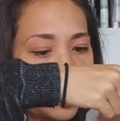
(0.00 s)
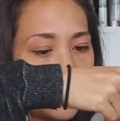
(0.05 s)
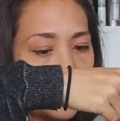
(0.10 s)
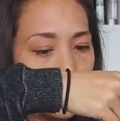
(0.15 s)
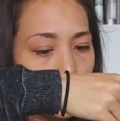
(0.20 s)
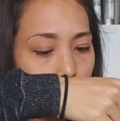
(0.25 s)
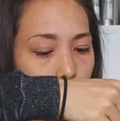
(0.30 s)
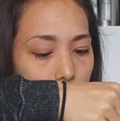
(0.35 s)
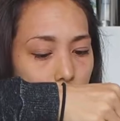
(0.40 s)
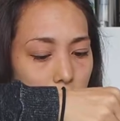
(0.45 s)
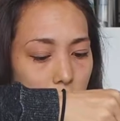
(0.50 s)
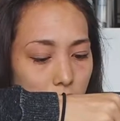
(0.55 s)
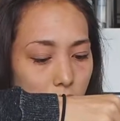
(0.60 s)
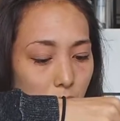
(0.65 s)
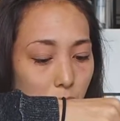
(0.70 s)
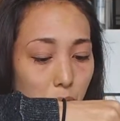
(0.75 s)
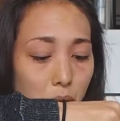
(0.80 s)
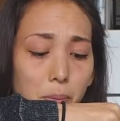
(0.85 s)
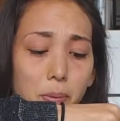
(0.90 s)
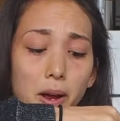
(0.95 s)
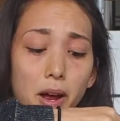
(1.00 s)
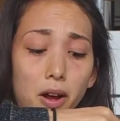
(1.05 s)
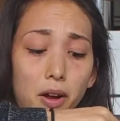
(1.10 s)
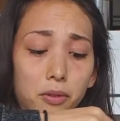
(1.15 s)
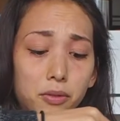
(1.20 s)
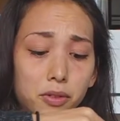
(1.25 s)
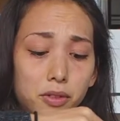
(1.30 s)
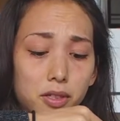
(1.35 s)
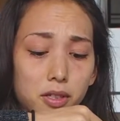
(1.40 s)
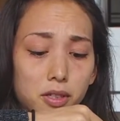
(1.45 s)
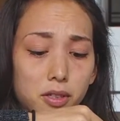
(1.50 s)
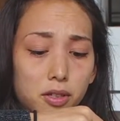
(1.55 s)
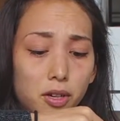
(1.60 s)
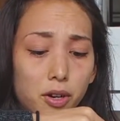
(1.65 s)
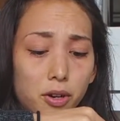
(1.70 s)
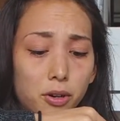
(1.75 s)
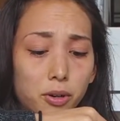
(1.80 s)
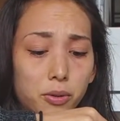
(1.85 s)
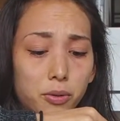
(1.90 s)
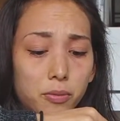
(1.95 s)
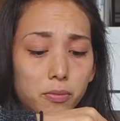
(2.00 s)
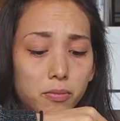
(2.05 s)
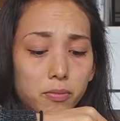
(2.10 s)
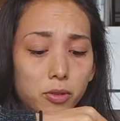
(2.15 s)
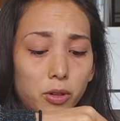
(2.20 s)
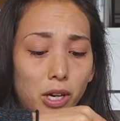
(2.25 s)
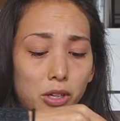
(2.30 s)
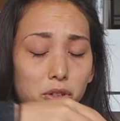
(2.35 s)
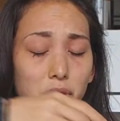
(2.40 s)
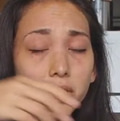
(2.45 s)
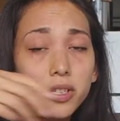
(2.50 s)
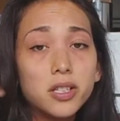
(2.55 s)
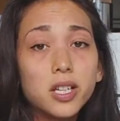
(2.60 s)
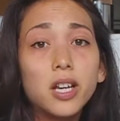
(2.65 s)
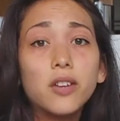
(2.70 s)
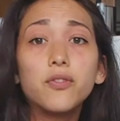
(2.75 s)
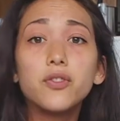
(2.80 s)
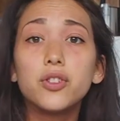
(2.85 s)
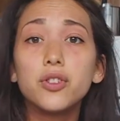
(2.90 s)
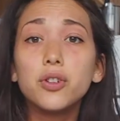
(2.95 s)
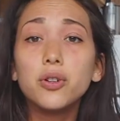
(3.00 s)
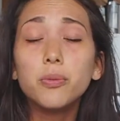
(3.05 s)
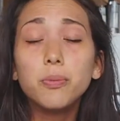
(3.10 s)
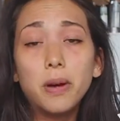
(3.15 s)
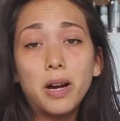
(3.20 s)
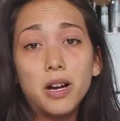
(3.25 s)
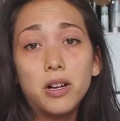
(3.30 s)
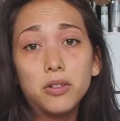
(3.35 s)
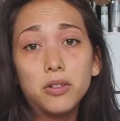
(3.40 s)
It's £3, so you actually save £2,